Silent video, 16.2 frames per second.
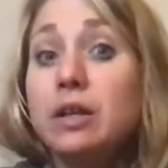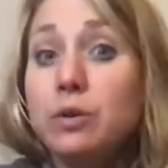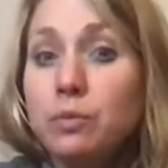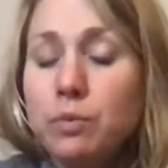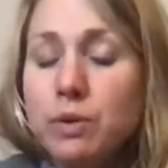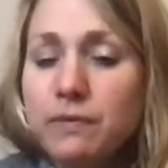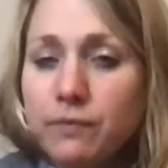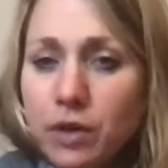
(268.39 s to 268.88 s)

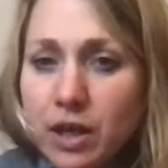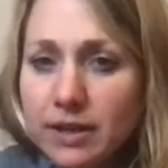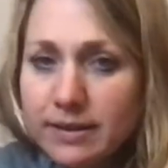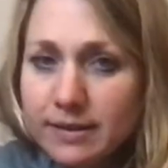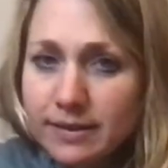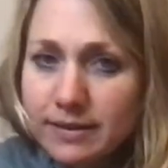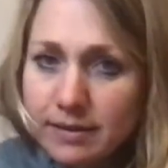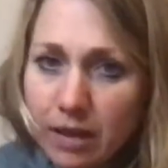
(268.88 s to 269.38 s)
we've at
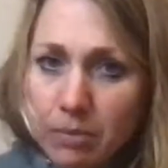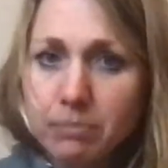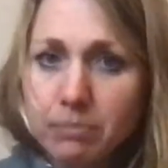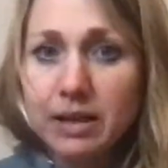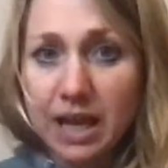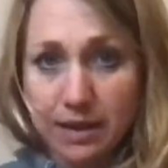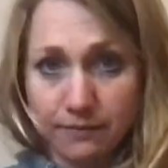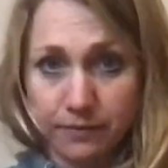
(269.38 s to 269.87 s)
some
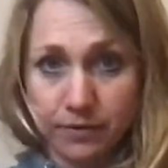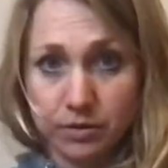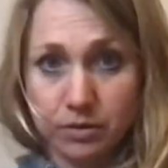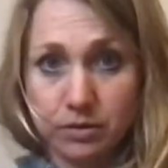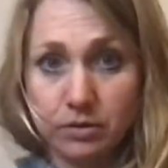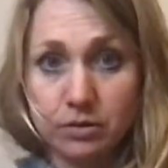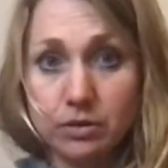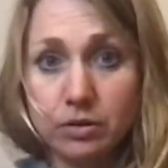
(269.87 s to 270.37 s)

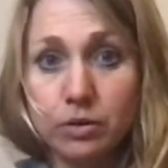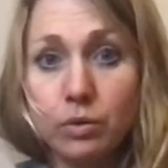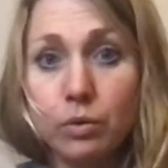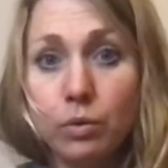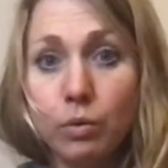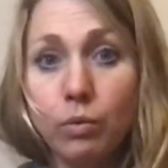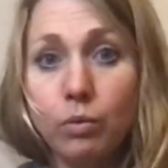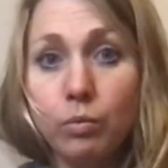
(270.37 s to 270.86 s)
level
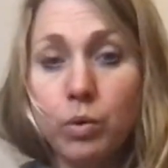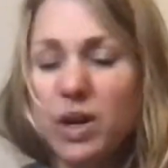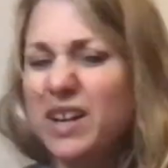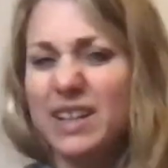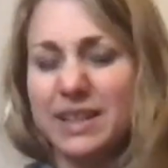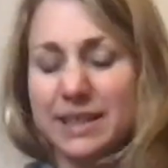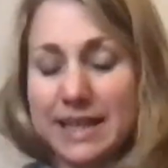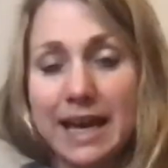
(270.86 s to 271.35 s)

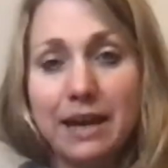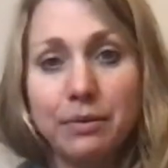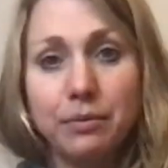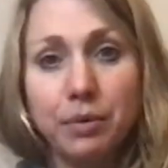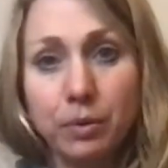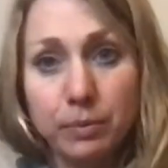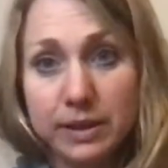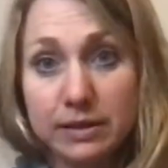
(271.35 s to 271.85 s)
worked out
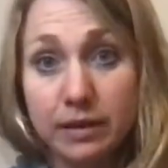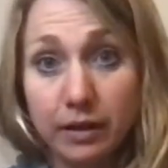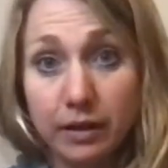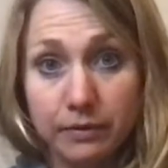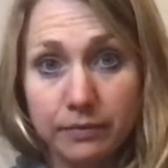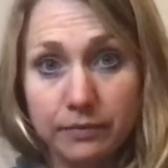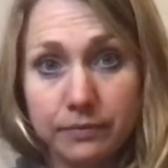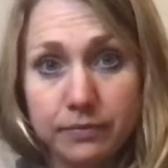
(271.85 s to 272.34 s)
what we
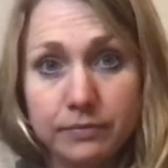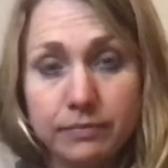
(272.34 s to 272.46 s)
love,